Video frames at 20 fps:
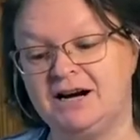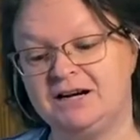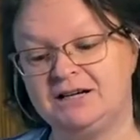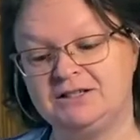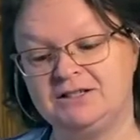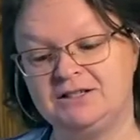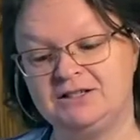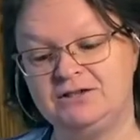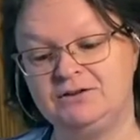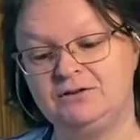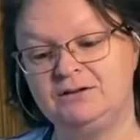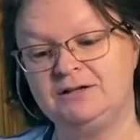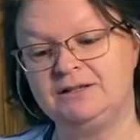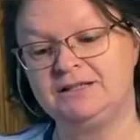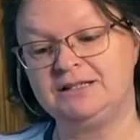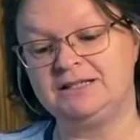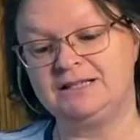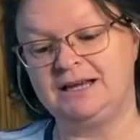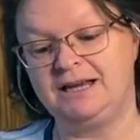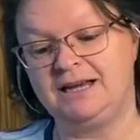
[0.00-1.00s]

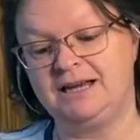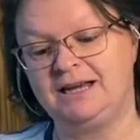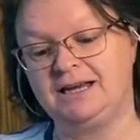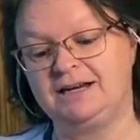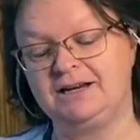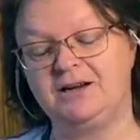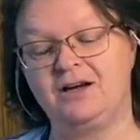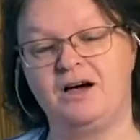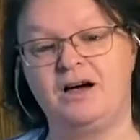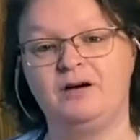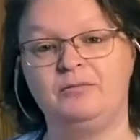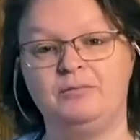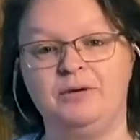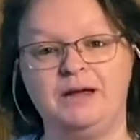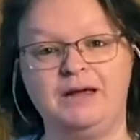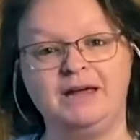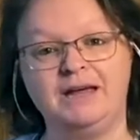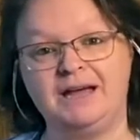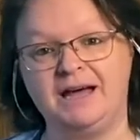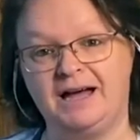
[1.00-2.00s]
students and caught
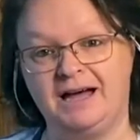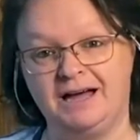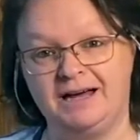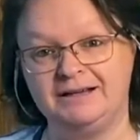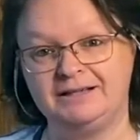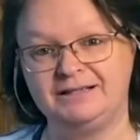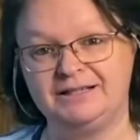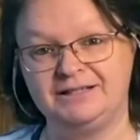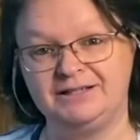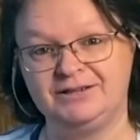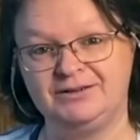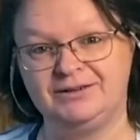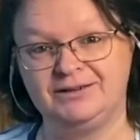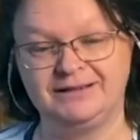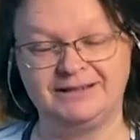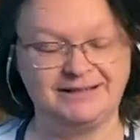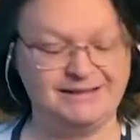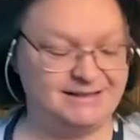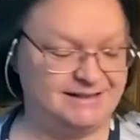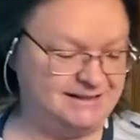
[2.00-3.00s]
being kind
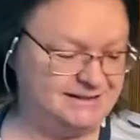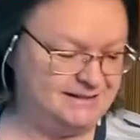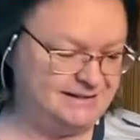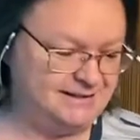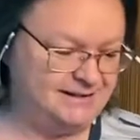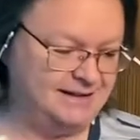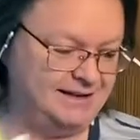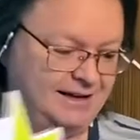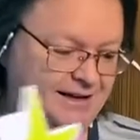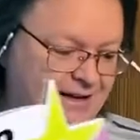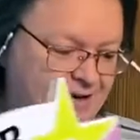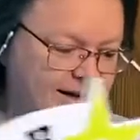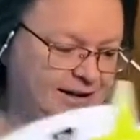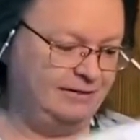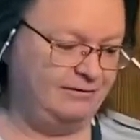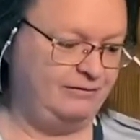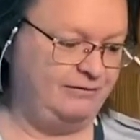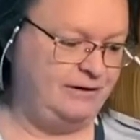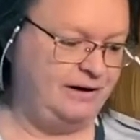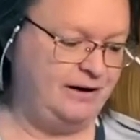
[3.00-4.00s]
students.
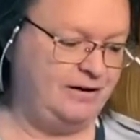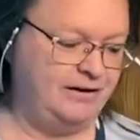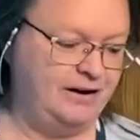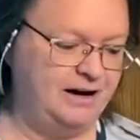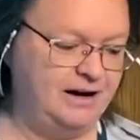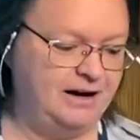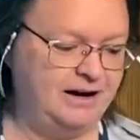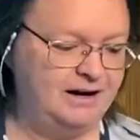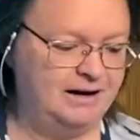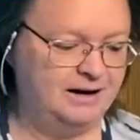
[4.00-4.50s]
Very